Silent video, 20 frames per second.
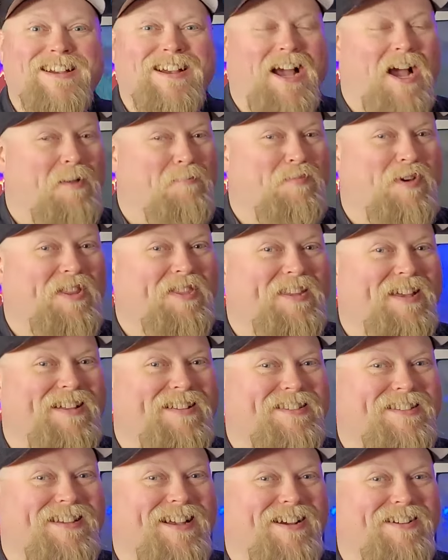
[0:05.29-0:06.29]
I bet
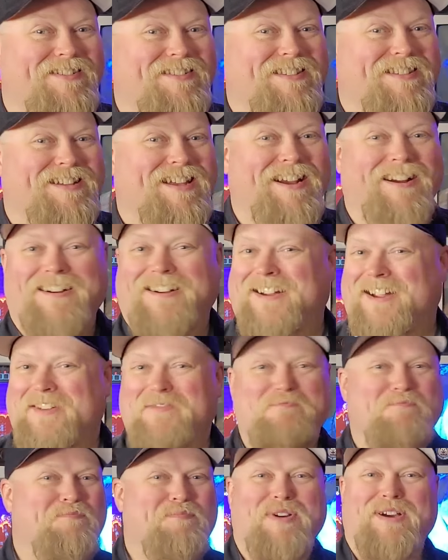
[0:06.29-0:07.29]
that sounds scary,
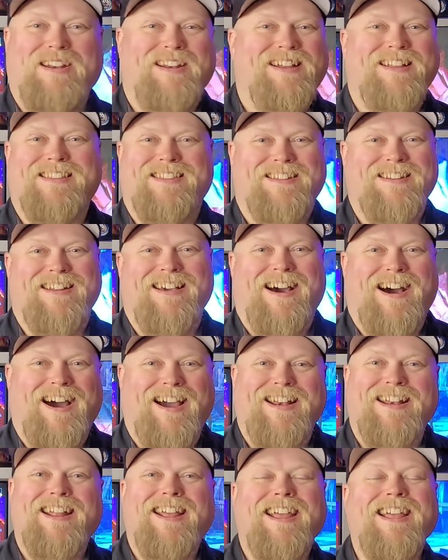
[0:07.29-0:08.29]
but it's
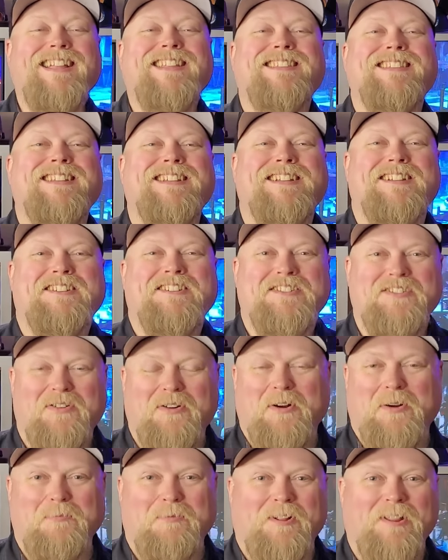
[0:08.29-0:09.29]
not. It's an
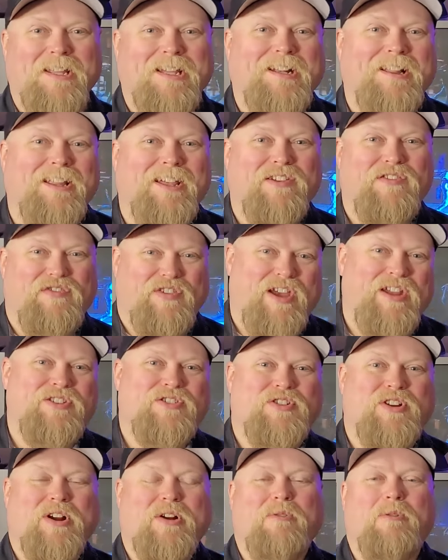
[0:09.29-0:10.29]
adorable little
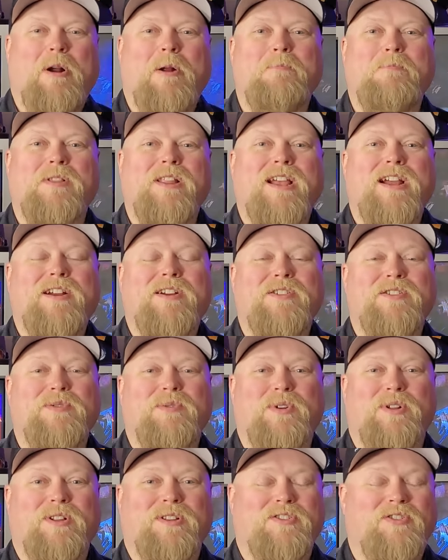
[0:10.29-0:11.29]
adventure where players
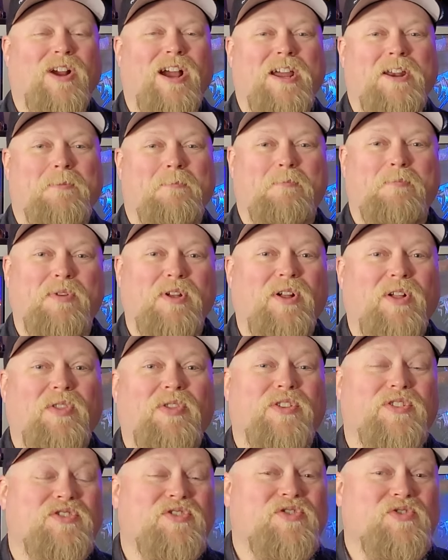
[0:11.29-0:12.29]
will try to build
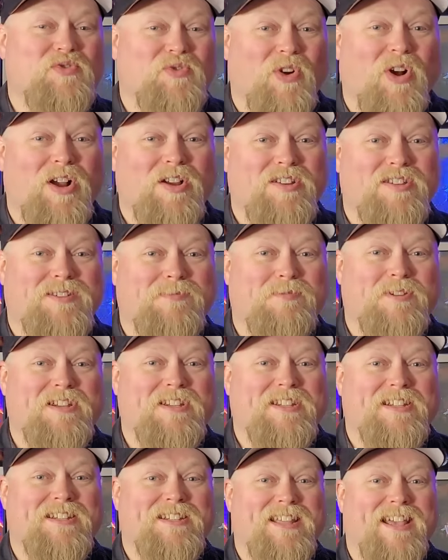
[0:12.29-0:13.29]
the strongest
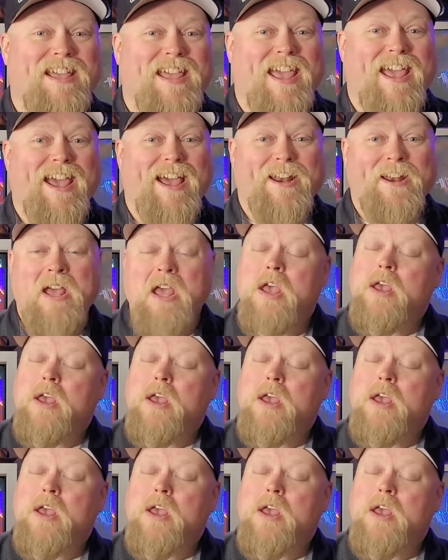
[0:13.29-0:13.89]
species they can